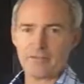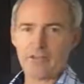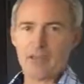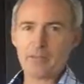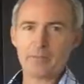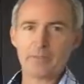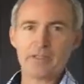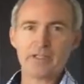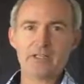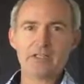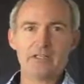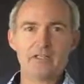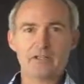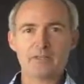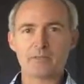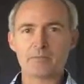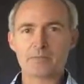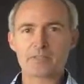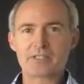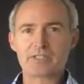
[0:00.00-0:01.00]
family,
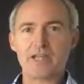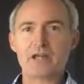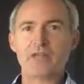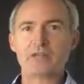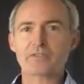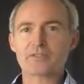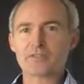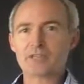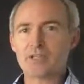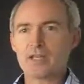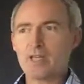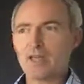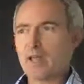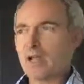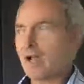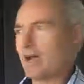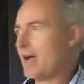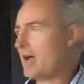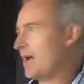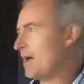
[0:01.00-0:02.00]
themselves,
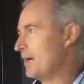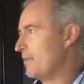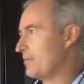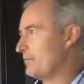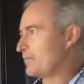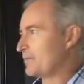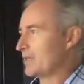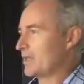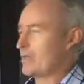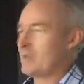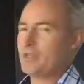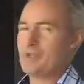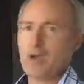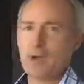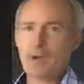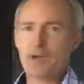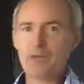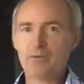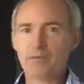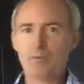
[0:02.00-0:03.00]
um,
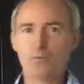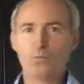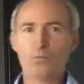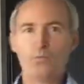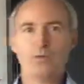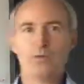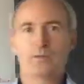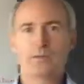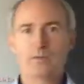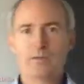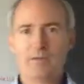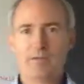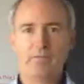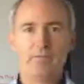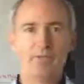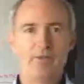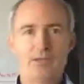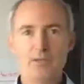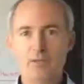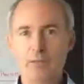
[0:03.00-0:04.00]
knowing
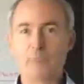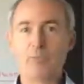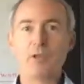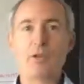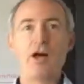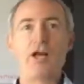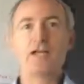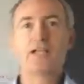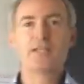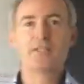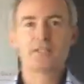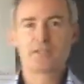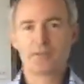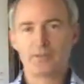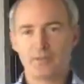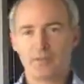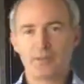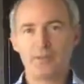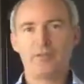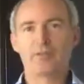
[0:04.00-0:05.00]
if they're into Pilates
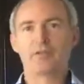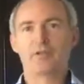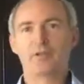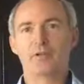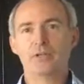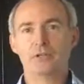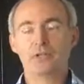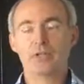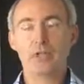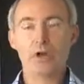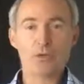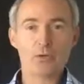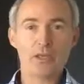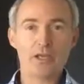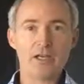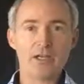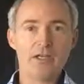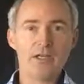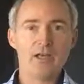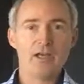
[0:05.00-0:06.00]
and if they're into
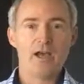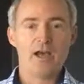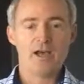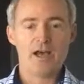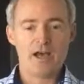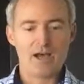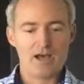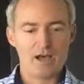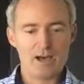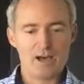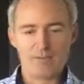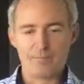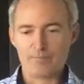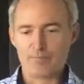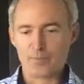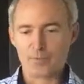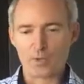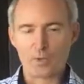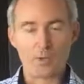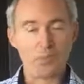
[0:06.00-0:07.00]
yoga, um,
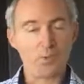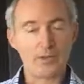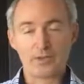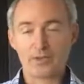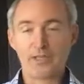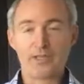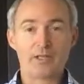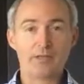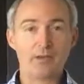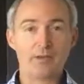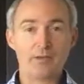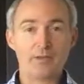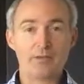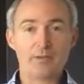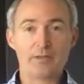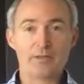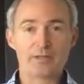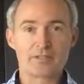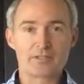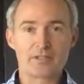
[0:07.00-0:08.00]
where do they go to
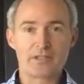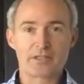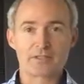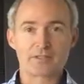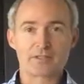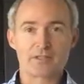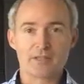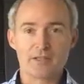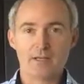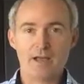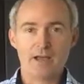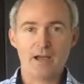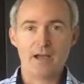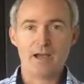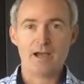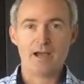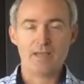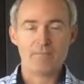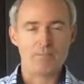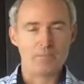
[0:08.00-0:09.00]
do those things?
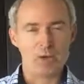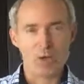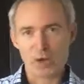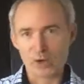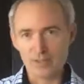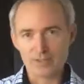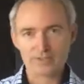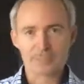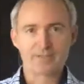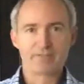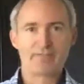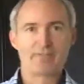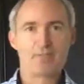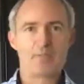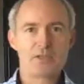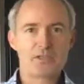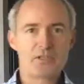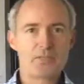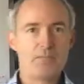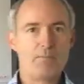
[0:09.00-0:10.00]
Uh, all this
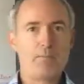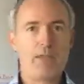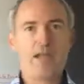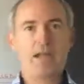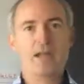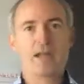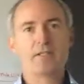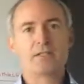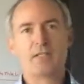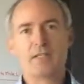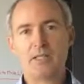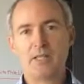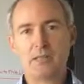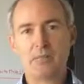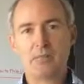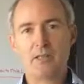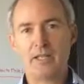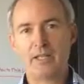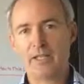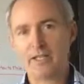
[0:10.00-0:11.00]
information may not
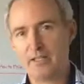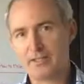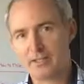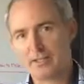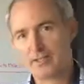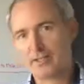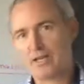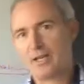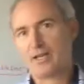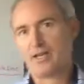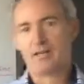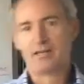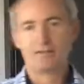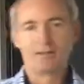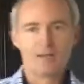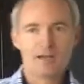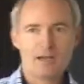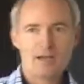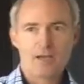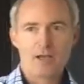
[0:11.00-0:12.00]
seem like it's uh,
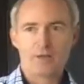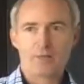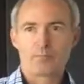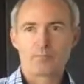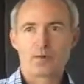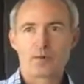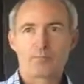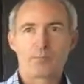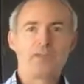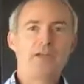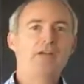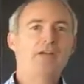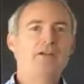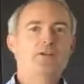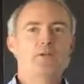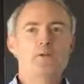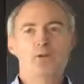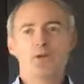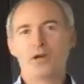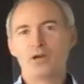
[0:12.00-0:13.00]

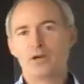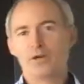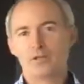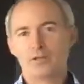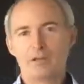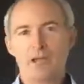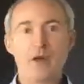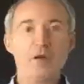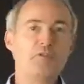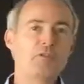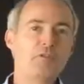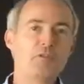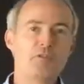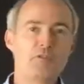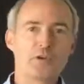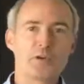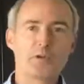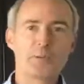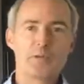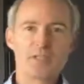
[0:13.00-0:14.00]
appropriate or helpful
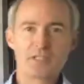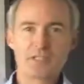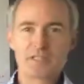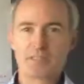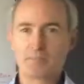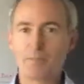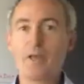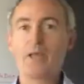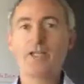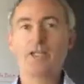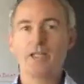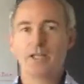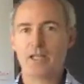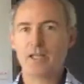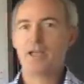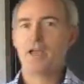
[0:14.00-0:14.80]
for your business, but